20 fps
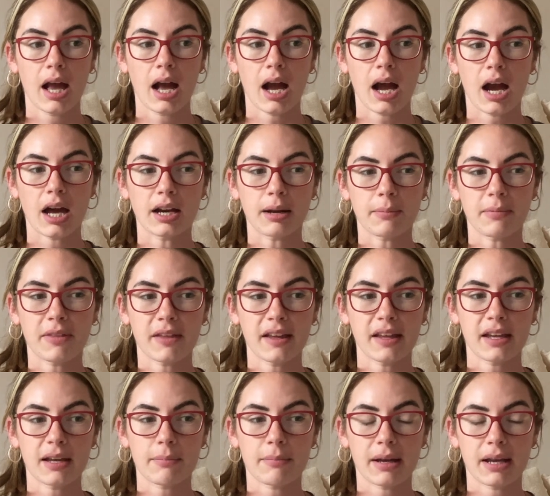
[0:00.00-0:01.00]
And I'm
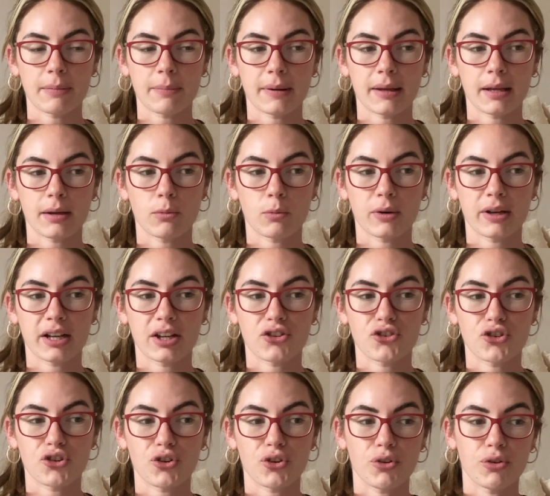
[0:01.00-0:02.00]
thinking maybe we can
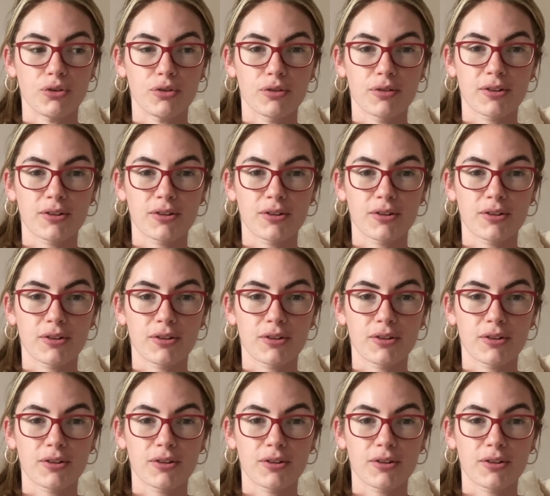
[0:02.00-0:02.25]
use,